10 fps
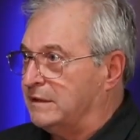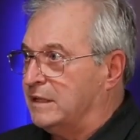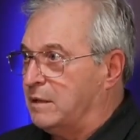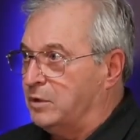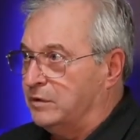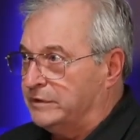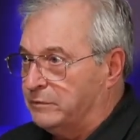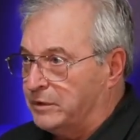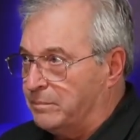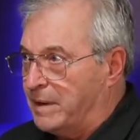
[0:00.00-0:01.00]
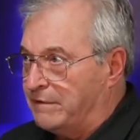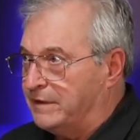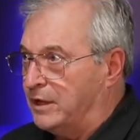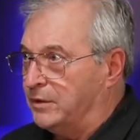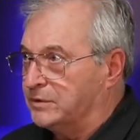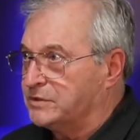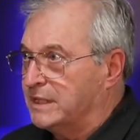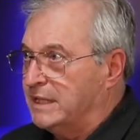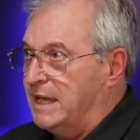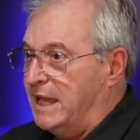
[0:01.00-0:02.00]
and then they moved in with my folks,
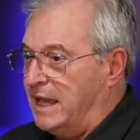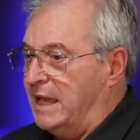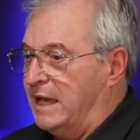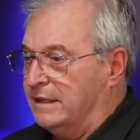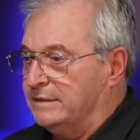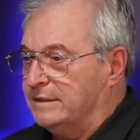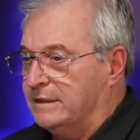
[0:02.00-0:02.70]
and